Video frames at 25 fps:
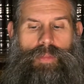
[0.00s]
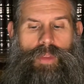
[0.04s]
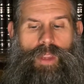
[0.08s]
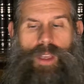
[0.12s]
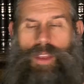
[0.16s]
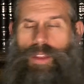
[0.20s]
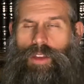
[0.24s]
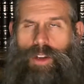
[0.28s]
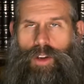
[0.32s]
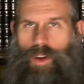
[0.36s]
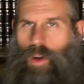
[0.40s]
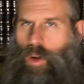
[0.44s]

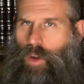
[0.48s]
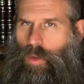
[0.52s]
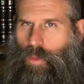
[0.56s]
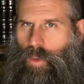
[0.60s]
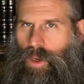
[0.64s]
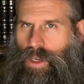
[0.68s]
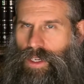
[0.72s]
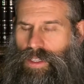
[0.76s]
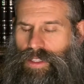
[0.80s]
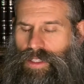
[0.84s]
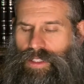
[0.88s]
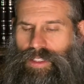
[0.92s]
They're all
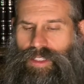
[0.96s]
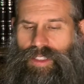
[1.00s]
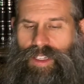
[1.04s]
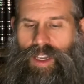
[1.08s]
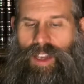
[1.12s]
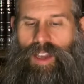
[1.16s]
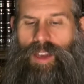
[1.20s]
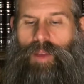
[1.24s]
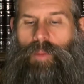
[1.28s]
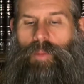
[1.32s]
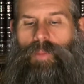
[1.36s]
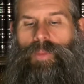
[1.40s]
one and the
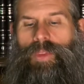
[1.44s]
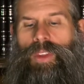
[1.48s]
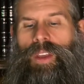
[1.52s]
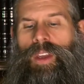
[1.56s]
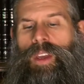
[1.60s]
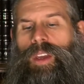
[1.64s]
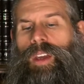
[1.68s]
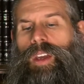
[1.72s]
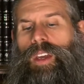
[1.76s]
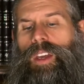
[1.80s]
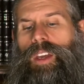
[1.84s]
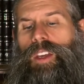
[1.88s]
same.
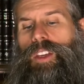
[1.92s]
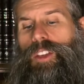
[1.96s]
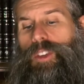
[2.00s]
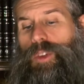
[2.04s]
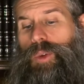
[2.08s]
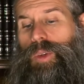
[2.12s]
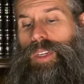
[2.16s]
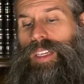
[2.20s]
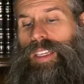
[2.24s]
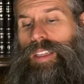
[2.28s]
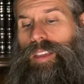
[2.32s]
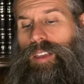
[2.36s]
You
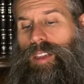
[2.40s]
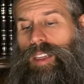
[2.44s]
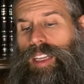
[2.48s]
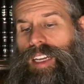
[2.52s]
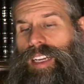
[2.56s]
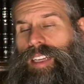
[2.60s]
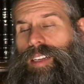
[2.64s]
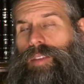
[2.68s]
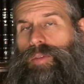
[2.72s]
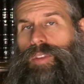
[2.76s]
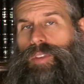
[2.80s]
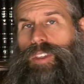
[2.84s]
need the
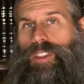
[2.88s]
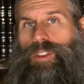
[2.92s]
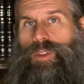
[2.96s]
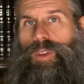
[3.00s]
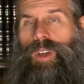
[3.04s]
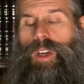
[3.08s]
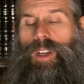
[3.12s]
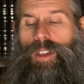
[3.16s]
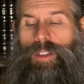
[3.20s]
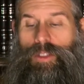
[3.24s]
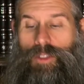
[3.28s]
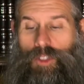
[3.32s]
land of Israel,